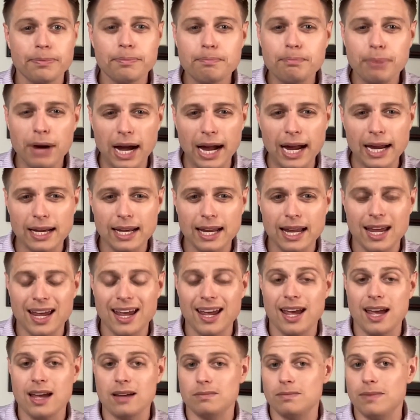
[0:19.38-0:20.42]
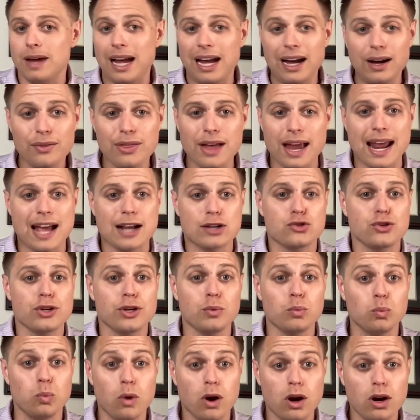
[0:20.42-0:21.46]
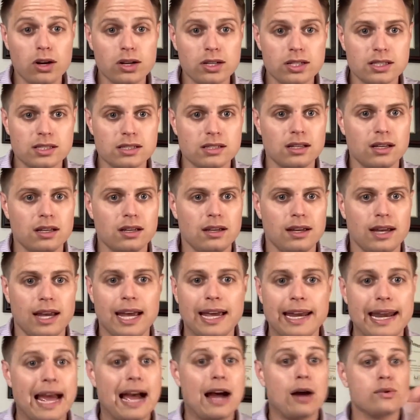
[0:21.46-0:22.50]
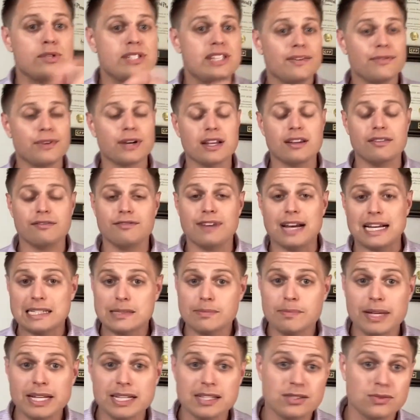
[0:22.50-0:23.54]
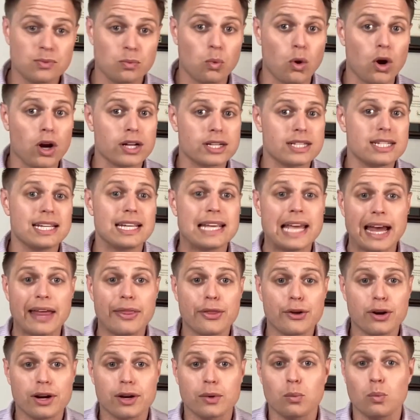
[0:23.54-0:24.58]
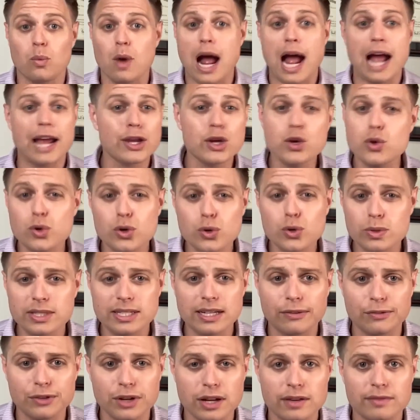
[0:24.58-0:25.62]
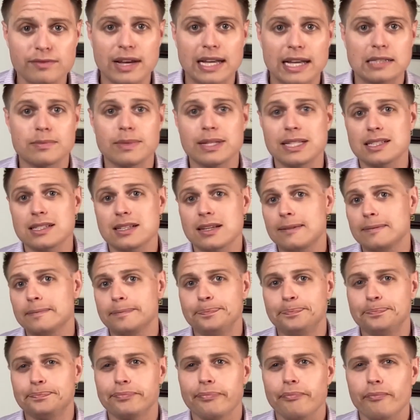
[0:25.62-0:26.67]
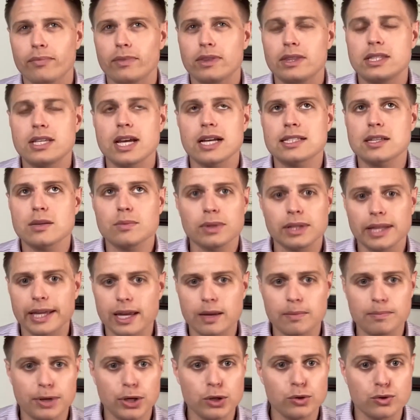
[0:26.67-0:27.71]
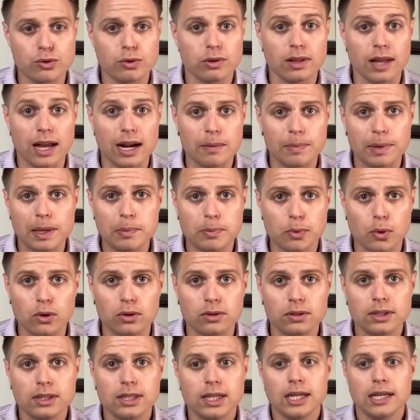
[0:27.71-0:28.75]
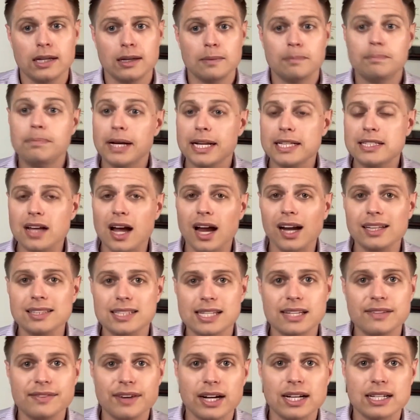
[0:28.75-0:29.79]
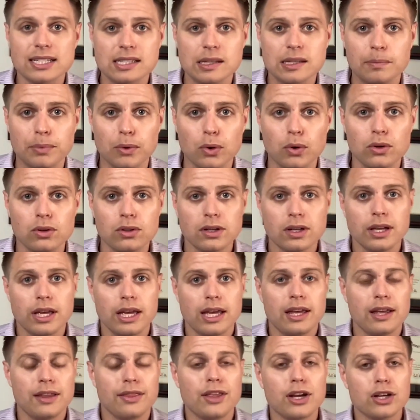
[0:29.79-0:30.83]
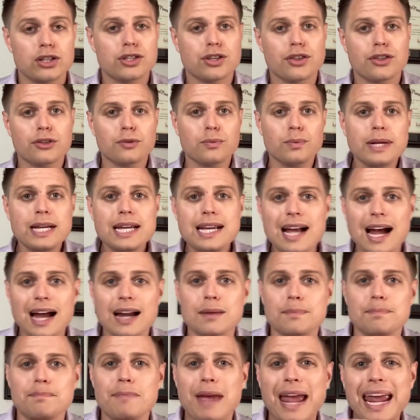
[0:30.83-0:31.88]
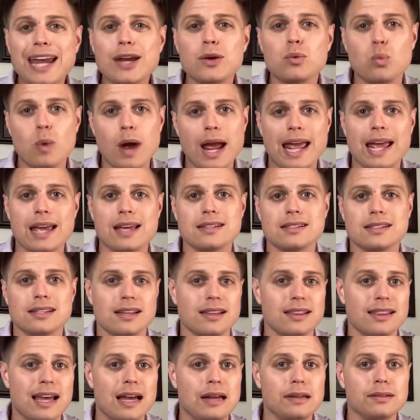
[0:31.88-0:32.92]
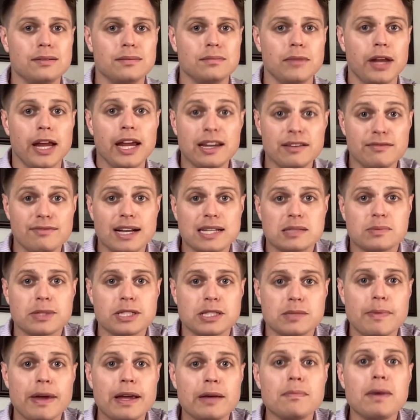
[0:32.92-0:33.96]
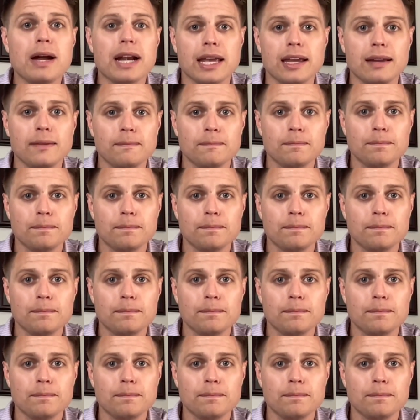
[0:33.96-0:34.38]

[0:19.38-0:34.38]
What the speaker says: But how that actually works and how different investments work together and why you use different investments doesn't really compute to a lot of people. But it's honestly very simple. There's 3 kind of main ways that investments make money.